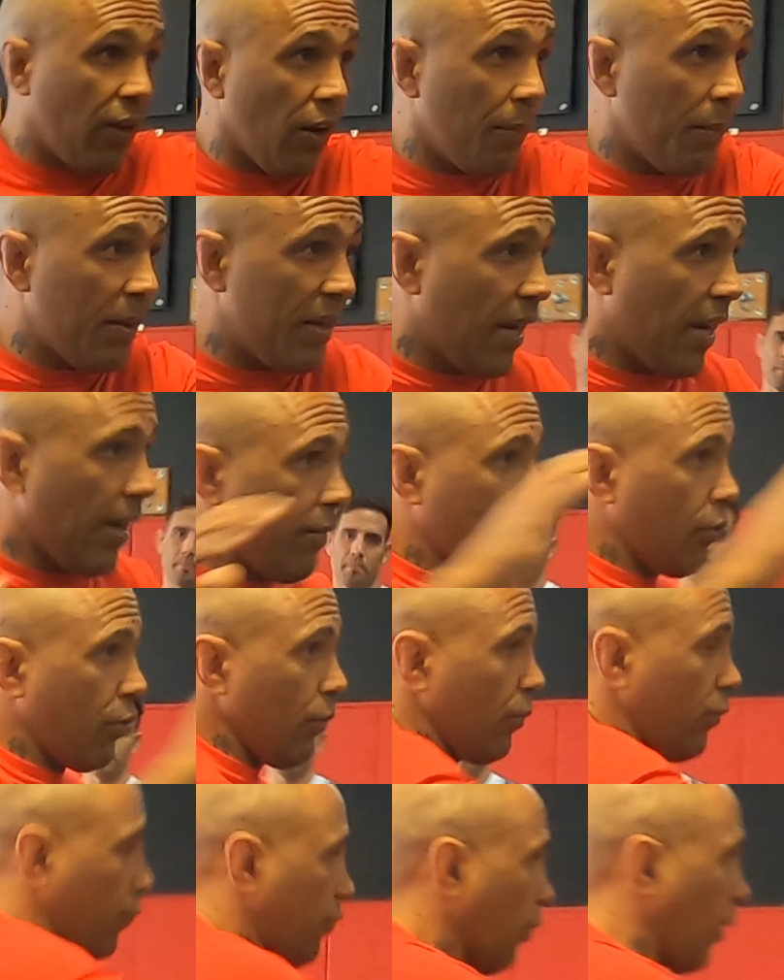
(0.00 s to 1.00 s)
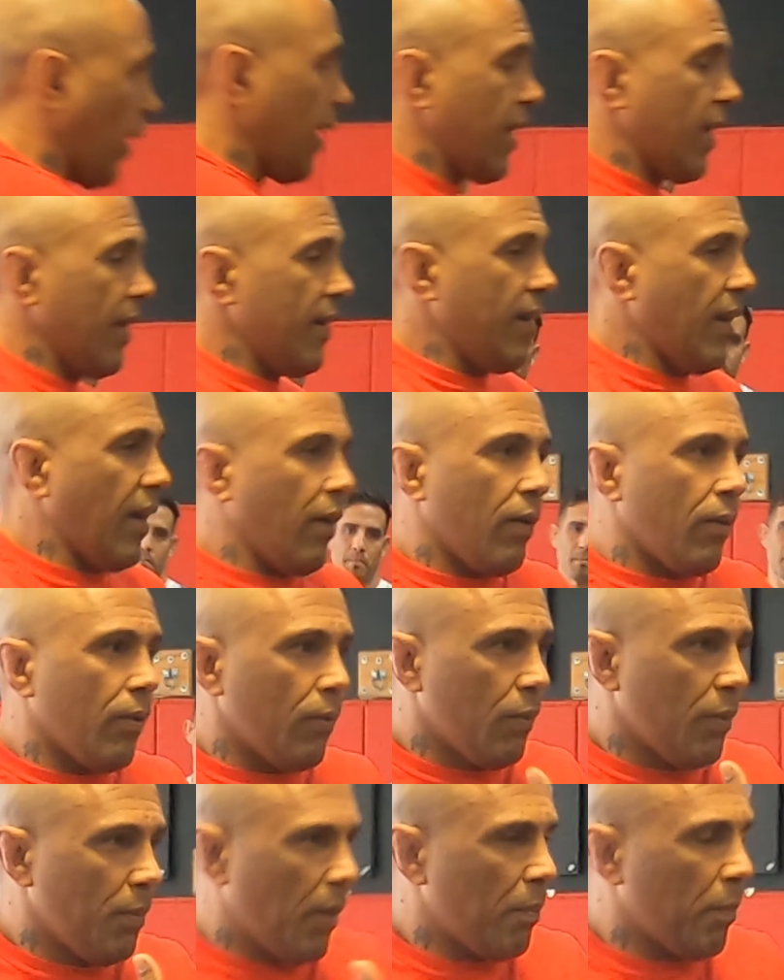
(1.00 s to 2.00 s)
coming at you striking. Now,
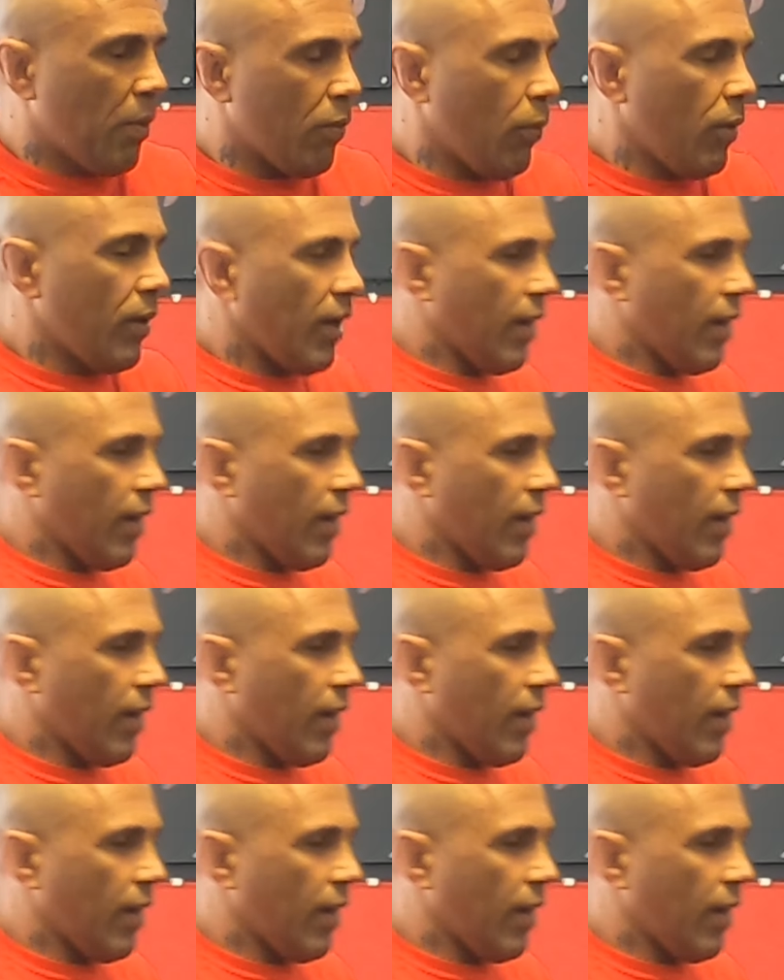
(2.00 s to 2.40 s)
remember, we're